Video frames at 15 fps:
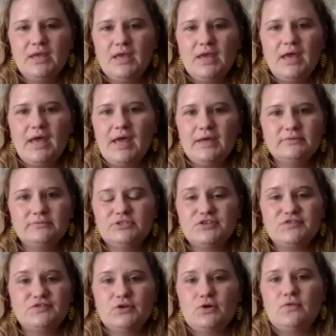and
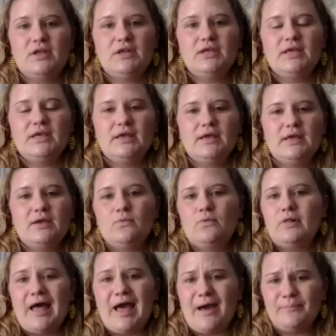just know that it will
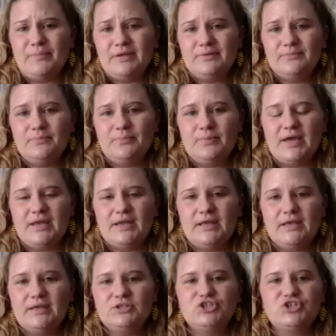happen, but
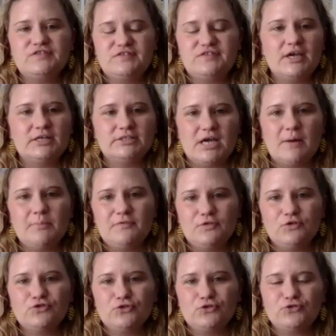just stay on top of
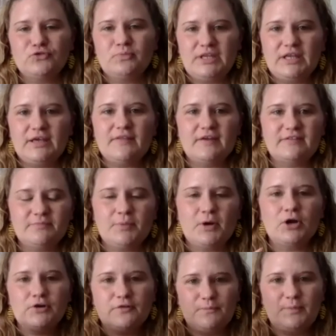your social media. That's
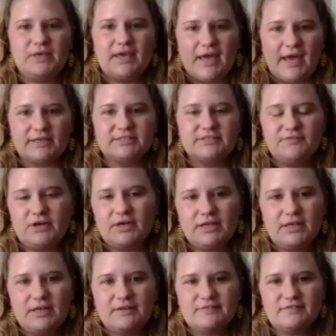part of being active on
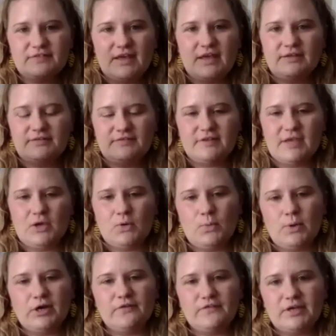it and staying
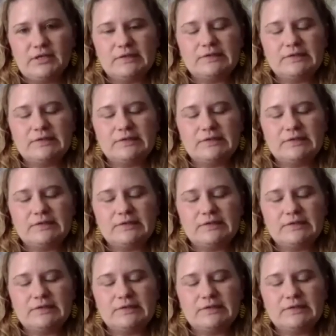aware of it.